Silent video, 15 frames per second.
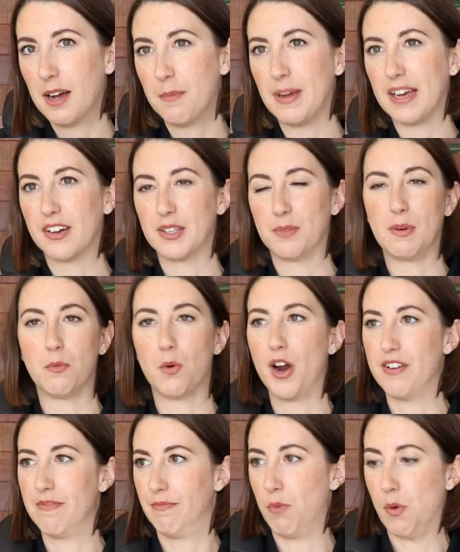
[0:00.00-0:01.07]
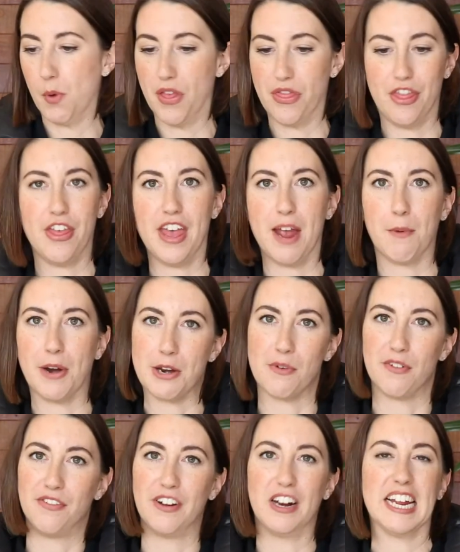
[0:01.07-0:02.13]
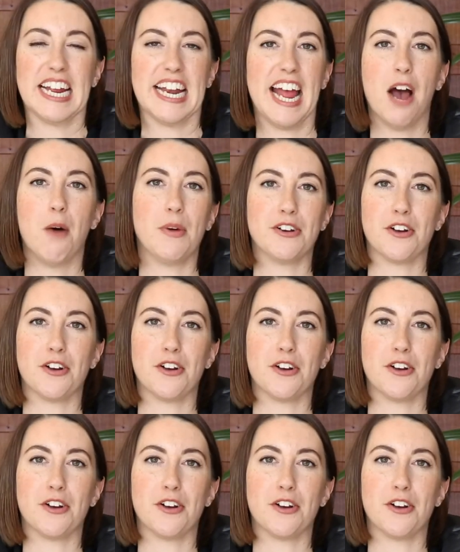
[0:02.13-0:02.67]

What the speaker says: because we weren't there when you were filling it out,